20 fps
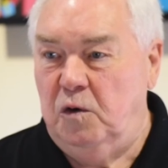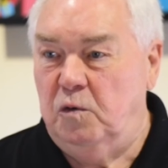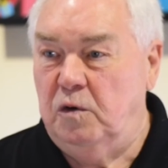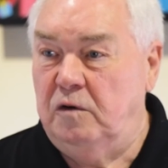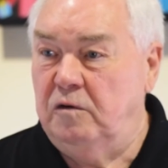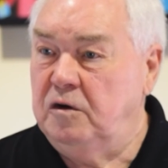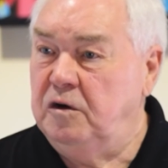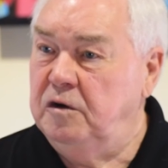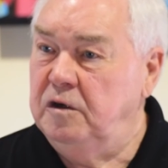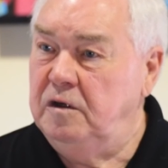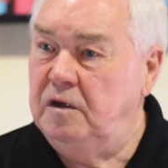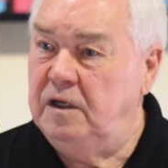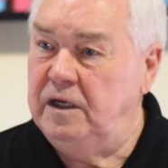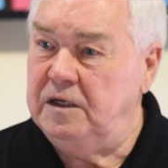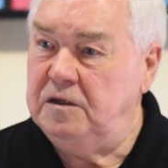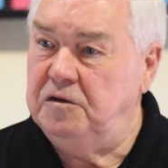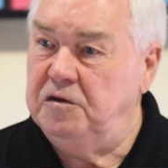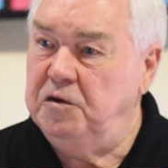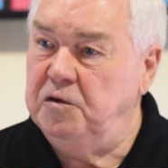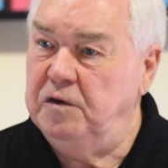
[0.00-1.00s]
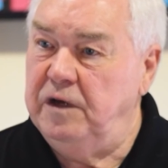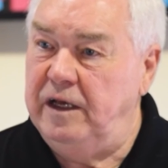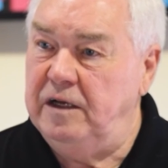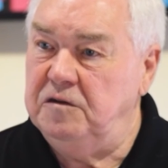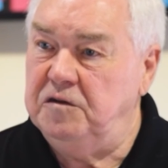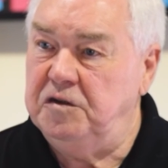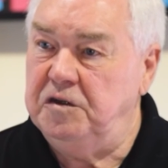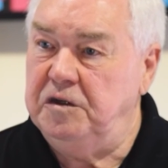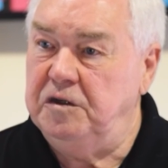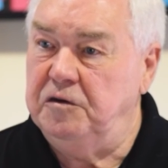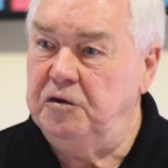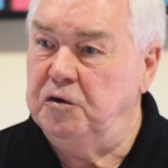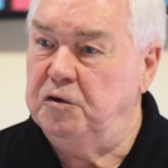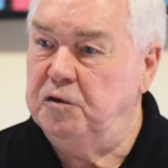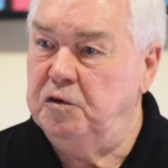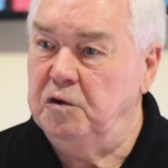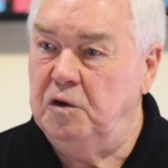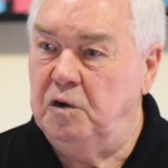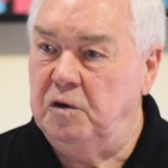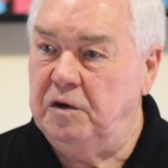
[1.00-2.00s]
Well, good luck to you, Nancy, in your
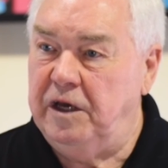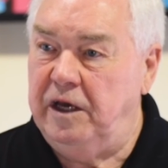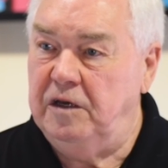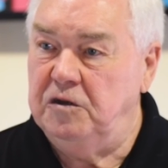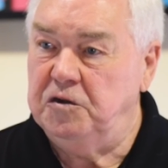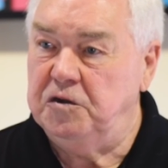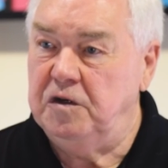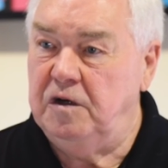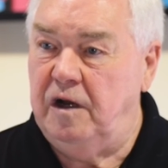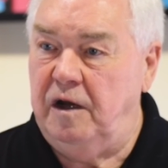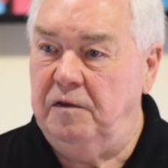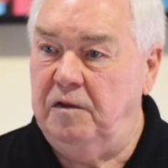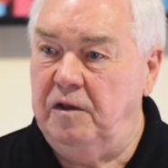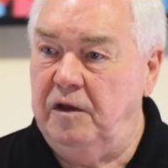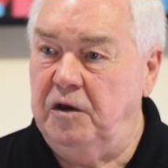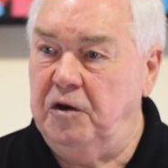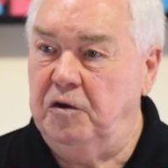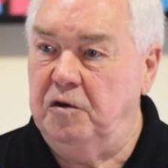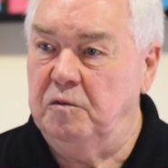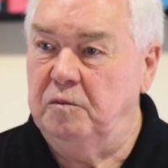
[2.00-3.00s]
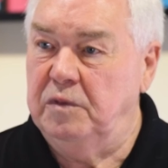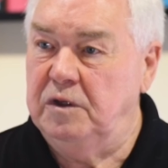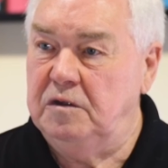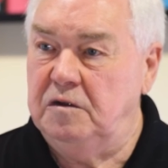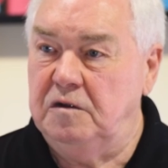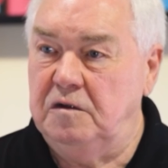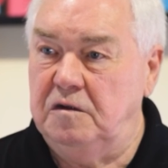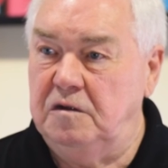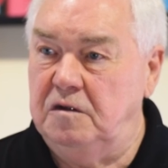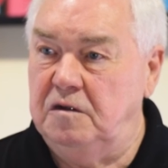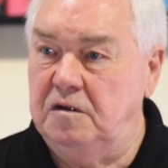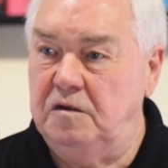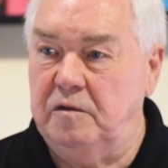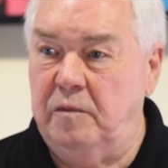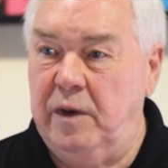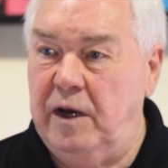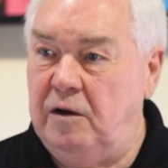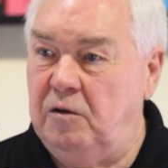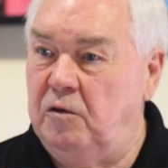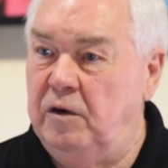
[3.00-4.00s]
new location. I think your business is
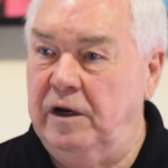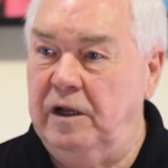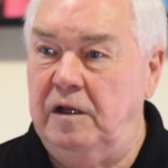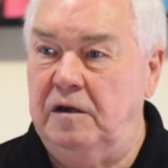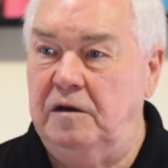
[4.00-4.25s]
about ready